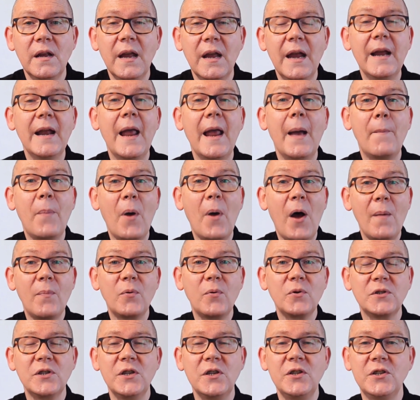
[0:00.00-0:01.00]
In our
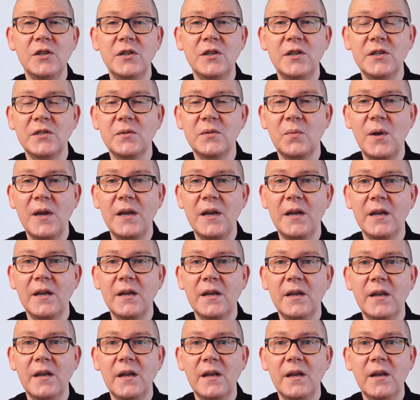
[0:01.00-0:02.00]
Bible teaching this week,
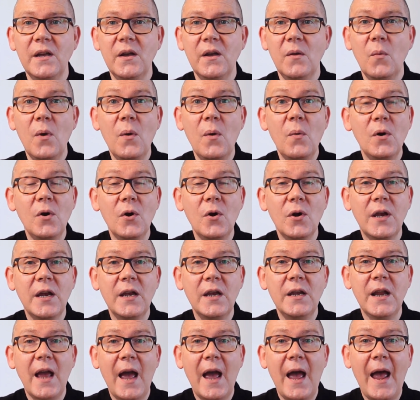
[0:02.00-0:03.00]
we were
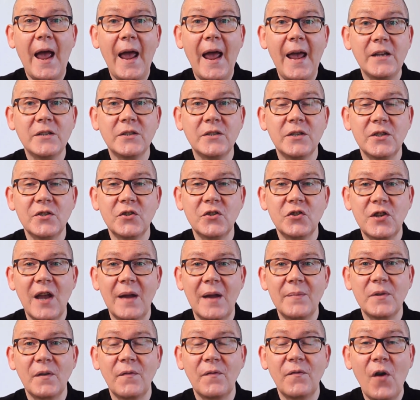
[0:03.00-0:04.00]
looking at Exodus
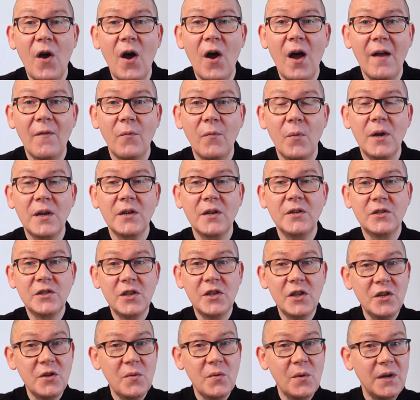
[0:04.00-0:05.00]
chapter 5. We're
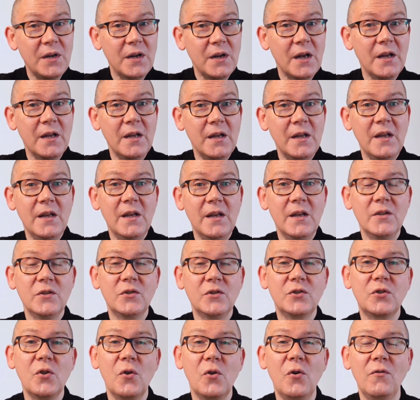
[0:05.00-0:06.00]
continuing the
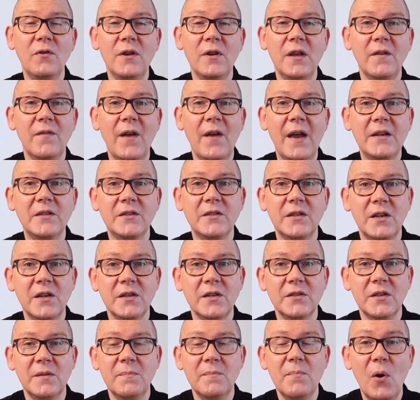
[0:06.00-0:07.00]
story of
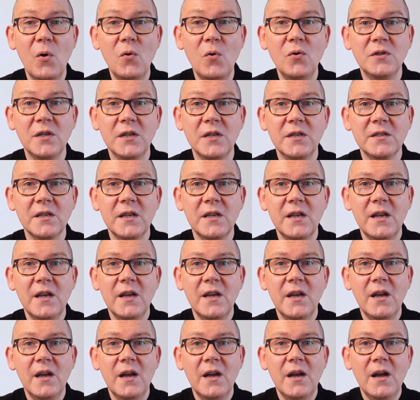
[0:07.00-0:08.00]
Exodus and Moses
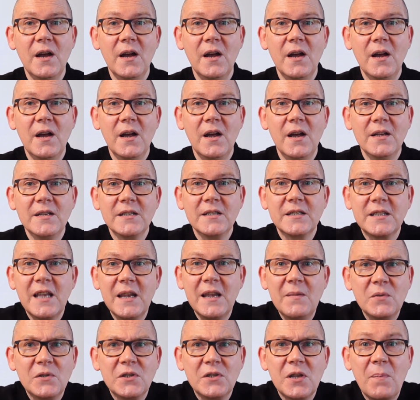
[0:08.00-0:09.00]

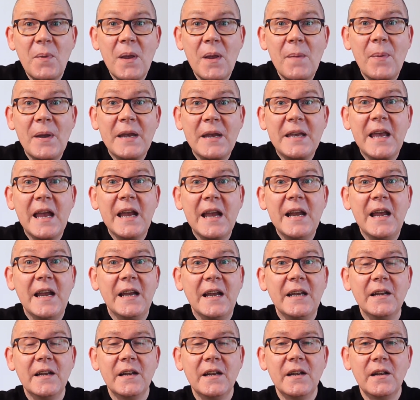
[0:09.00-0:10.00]
seems to be
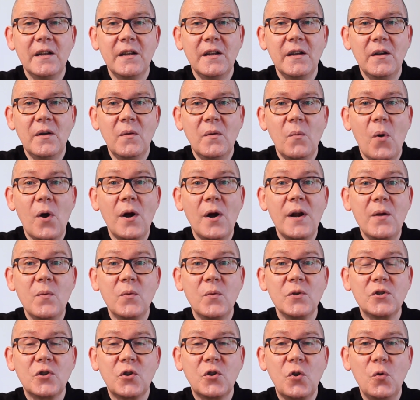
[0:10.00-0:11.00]
beginning what he
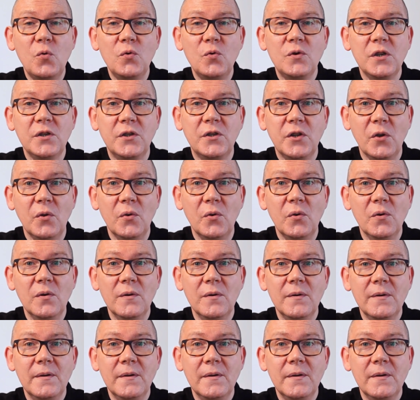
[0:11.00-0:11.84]
was called to do.